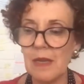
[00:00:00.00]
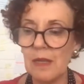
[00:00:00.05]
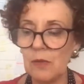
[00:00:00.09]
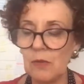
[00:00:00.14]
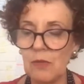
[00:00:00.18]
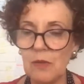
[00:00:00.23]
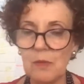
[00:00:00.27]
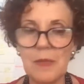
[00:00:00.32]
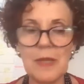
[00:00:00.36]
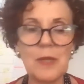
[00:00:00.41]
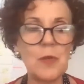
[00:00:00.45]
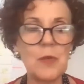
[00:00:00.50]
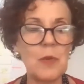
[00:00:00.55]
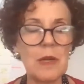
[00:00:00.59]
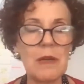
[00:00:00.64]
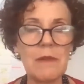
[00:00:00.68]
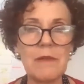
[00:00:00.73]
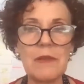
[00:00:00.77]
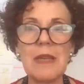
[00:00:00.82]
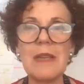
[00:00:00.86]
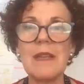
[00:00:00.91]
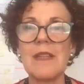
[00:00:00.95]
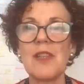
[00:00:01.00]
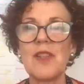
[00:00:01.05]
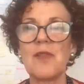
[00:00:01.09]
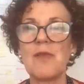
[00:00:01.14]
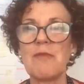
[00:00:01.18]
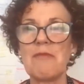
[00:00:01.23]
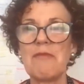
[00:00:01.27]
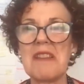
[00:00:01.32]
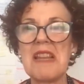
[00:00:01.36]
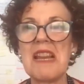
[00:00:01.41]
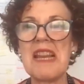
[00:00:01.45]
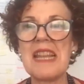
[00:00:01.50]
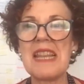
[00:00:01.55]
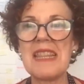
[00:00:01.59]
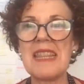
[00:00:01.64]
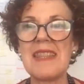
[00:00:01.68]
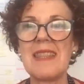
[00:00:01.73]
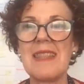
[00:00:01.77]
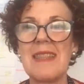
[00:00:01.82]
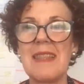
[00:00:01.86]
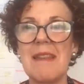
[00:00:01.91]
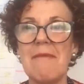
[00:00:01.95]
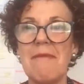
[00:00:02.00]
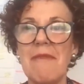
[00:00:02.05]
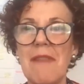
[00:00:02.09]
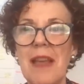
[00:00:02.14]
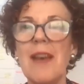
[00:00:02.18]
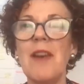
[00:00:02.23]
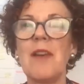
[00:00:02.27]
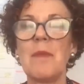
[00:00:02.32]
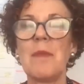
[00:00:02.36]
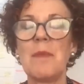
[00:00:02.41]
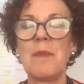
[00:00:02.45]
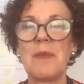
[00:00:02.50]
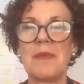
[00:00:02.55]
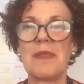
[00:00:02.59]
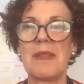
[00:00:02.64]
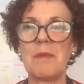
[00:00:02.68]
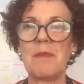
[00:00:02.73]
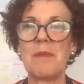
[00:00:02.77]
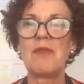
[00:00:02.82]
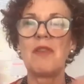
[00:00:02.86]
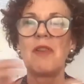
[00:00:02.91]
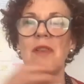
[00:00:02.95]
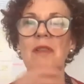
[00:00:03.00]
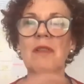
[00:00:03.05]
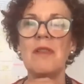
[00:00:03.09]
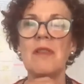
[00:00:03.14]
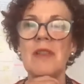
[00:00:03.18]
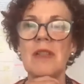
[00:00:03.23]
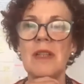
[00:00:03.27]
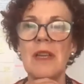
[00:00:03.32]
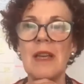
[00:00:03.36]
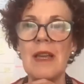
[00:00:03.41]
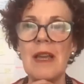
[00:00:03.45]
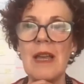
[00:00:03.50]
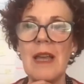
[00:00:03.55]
It took me 12 years to really develop the product.